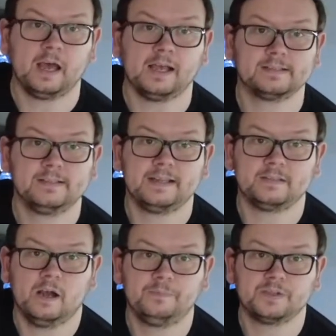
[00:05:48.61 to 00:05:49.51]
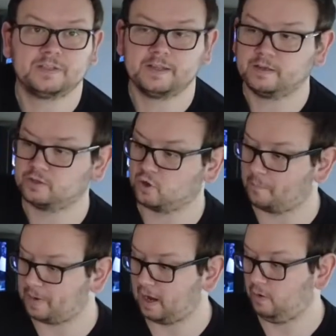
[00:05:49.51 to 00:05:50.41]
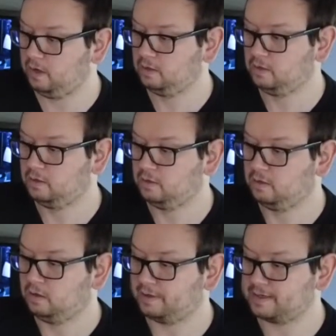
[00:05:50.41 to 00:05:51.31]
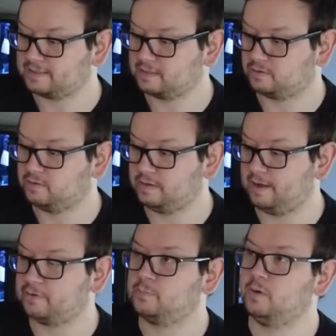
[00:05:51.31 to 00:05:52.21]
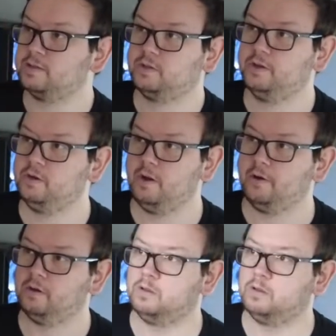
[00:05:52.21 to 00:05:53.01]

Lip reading: has lit up to say that it's got power. I guess let's do the inevitable, let's turn it on.